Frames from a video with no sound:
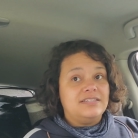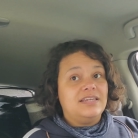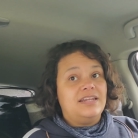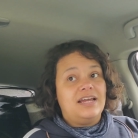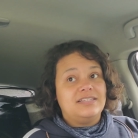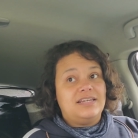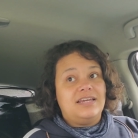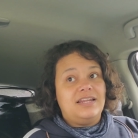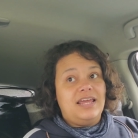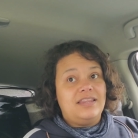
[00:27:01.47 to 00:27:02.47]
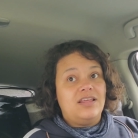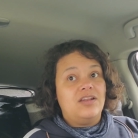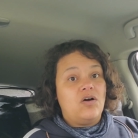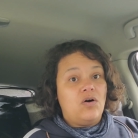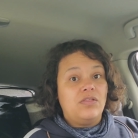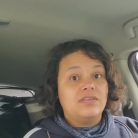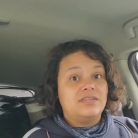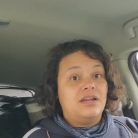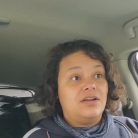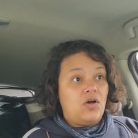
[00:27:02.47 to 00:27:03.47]
disconnected, and then all of a
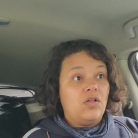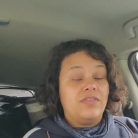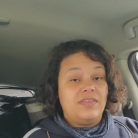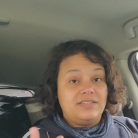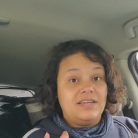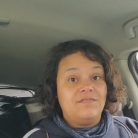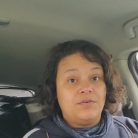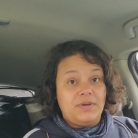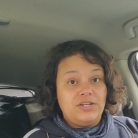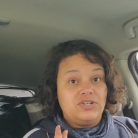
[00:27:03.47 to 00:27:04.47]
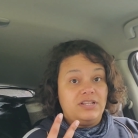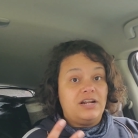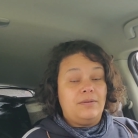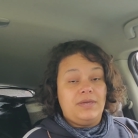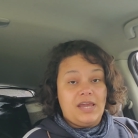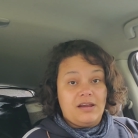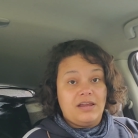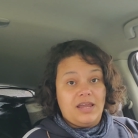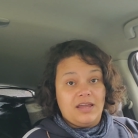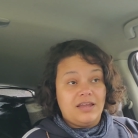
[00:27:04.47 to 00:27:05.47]
sudden all of this information that I'm
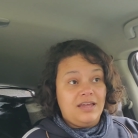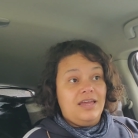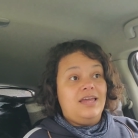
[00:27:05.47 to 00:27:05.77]
carrying